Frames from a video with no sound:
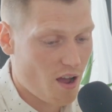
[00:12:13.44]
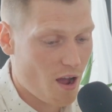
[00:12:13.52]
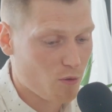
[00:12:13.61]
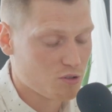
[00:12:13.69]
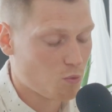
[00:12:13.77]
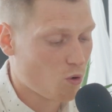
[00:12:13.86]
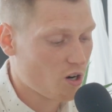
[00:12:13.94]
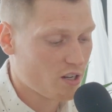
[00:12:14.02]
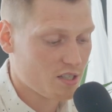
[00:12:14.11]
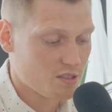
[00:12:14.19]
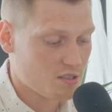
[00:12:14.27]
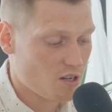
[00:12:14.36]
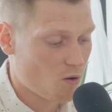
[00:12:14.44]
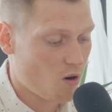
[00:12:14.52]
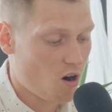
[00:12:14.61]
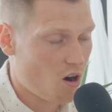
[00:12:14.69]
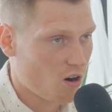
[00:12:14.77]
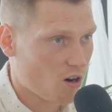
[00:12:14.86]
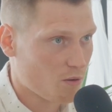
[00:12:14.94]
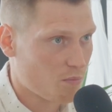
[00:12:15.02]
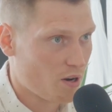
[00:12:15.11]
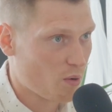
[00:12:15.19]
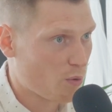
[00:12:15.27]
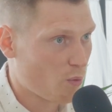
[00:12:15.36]
I was working so hard,
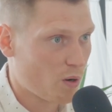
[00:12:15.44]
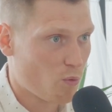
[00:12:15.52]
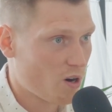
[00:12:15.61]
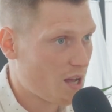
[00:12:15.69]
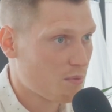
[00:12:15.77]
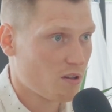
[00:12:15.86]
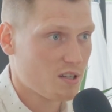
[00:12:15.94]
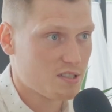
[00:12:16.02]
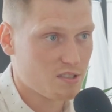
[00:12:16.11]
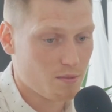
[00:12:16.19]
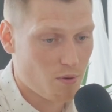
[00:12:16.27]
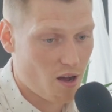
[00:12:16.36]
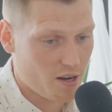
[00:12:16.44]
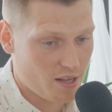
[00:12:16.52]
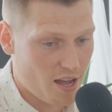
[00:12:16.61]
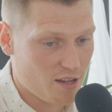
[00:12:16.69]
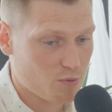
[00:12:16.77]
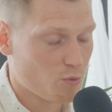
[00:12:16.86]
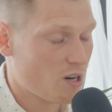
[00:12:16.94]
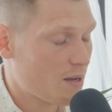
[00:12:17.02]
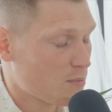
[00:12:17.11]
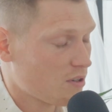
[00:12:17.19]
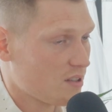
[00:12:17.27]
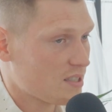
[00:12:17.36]
but we weren't able to listen to podcasts. We weren't
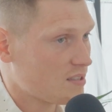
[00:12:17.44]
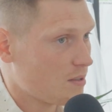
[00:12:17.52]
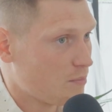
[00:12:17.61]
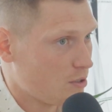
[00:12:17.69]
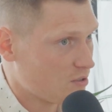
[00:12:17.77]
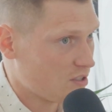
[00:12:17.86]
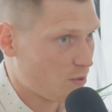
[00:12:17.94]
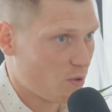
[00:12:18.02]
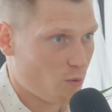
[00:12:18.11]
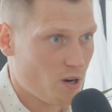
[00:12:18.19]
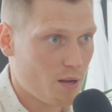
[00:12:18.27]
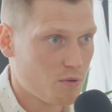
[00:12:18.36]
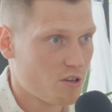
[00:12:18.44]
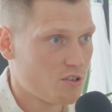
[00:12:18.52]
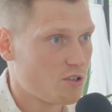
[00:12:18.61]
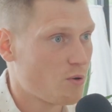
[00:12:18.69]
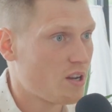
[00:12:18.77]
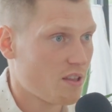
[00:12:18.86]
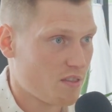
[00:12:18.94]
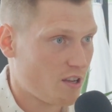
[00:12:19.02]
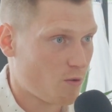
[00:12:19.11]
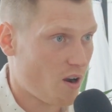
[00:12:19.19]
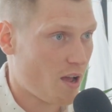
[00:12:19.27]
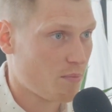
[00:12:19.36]
able to listen to music. We weren't able to do
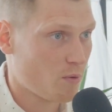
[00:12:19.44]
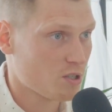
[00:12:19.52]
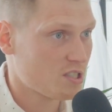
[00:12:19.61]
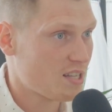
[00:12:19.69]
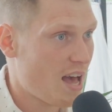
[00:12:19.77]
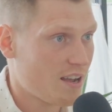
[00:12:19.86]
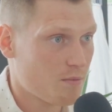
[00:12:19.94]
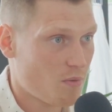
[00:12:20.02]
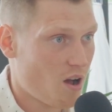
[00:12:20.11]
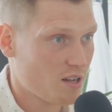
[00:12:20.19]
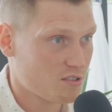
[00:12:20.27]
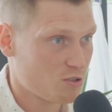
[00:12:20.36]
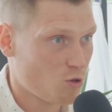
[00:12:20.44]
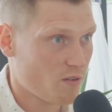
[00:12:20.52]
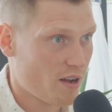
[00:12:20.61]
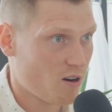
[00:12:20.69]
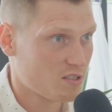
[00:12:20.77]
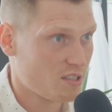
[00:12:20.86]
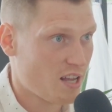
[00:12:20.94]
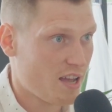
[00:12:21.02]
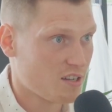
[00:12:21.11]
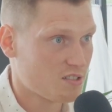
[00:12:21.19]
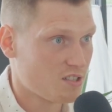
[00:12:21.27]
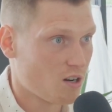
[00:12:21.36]
anything, right? But we're stacking boxes 12 hours a
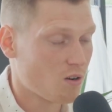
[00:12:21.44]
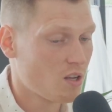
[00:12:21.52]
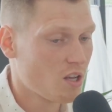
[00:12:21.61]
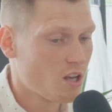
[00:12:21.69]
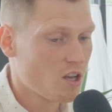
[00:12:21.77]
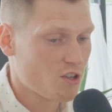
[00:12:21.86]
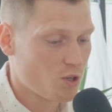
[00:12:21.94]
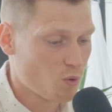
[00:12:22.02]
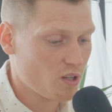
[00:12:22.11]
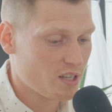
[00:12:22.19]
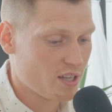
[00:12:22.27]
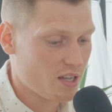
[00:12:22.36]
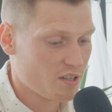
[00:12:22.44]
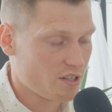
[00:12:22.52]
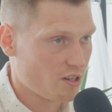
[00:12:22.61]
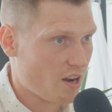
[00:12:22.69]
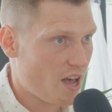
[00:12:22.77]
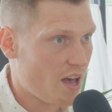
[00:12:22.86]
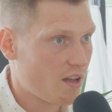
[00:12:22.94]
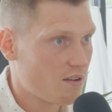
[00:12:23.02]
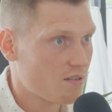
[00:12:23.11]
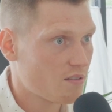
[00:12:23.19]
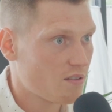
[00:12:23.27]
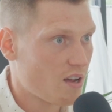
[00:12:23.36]
day. And so you really get into your
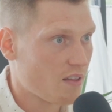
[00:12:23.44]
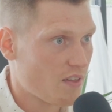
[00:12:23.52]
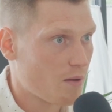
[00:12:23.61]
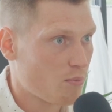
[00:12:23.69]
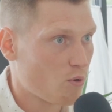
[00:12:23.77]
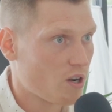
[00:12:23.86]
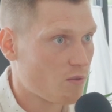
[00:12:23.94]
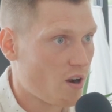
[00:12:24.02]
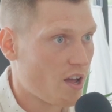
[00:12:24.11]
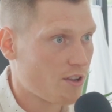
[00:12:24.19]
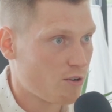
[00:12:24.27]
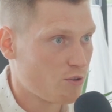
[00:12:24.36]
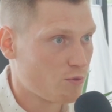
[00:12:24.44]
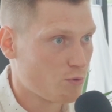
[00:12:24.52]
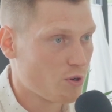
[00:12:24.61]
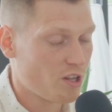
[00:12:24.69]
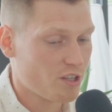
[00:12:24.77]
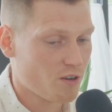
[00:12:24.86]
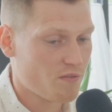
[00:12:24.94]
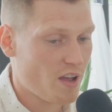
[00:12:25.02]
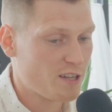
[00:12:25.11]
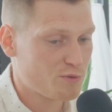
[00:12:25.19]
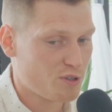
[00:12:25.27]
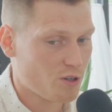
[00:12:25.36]
head at that point, right? You're
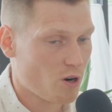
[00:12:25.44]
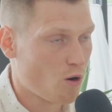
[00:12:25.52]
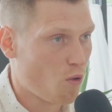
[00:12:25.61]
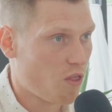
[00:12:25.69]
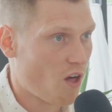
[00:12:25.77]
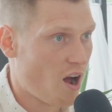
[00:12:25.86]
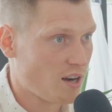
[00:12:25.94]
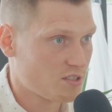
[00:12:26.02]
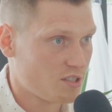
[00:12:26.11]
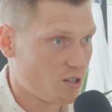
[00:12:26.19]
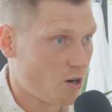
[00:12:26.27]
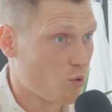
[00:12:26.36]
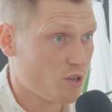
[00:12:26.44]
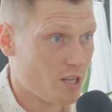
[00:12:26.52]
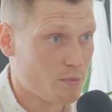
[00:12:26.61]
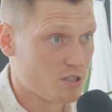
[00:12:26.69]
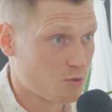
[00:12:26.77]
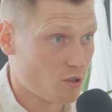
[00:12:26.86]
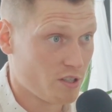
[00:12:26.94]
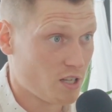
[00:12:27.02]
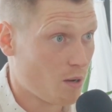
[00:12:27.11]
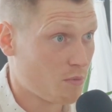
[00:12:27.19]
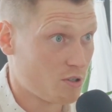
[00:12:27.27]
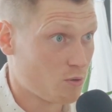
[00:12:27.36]
faced with your own thoughts and your own demons really
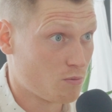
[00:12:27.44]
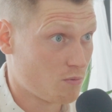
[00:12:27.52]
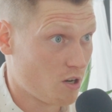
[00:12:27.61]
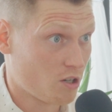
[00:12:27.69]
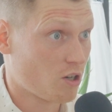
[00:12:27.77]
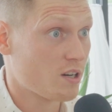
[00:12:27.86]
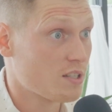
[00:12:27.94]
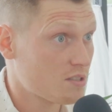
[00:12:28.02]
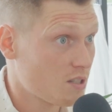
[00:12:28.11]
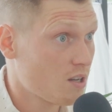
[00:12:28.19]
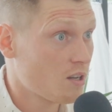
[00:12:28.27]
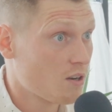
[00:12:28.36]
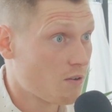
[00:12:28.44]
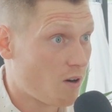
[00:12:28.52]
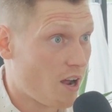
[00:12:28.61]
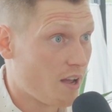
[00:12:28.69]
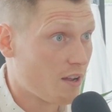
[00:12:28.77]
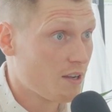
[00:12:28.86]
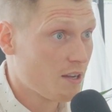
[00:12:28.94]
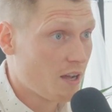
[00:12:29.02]
come into occurrence, right?